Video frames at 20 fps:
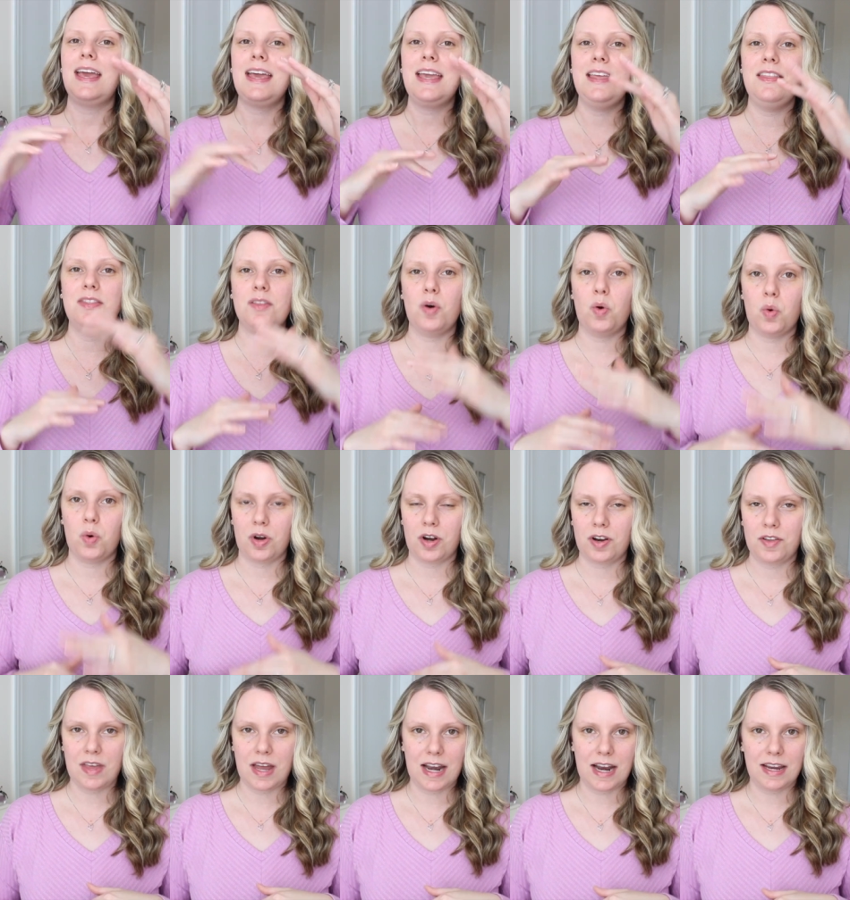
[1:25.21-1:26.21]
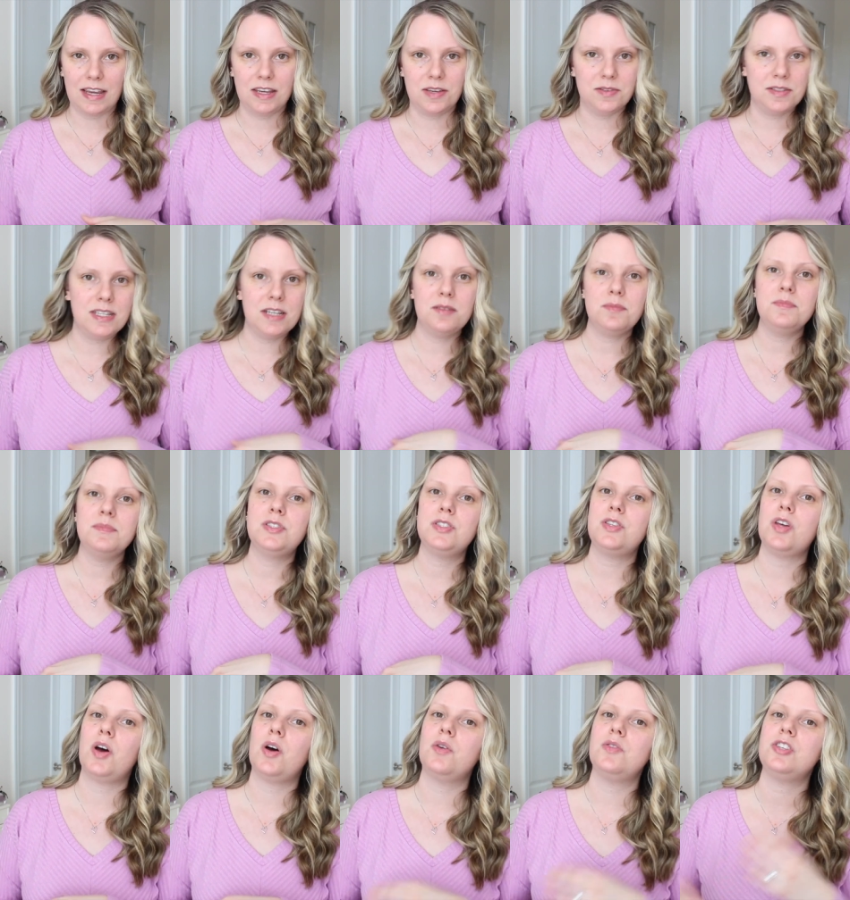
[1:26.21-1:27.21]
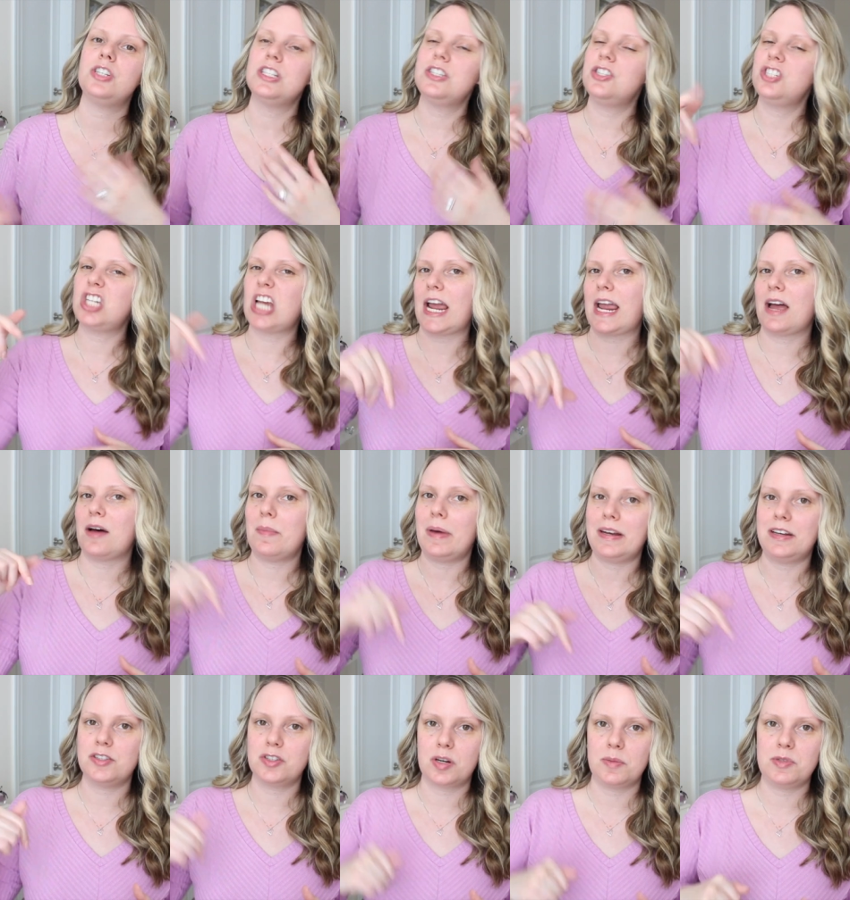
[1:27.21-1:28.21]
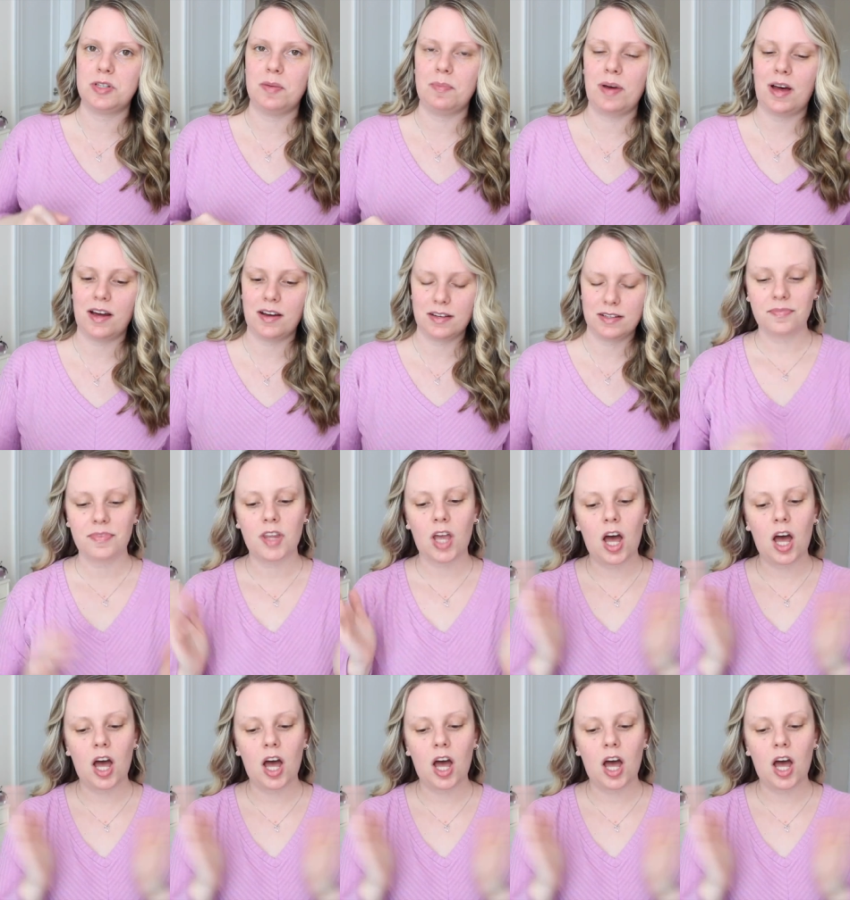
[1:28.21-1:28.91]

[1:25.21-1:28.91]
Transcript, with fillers: in the order that I use them, so just check out my description box.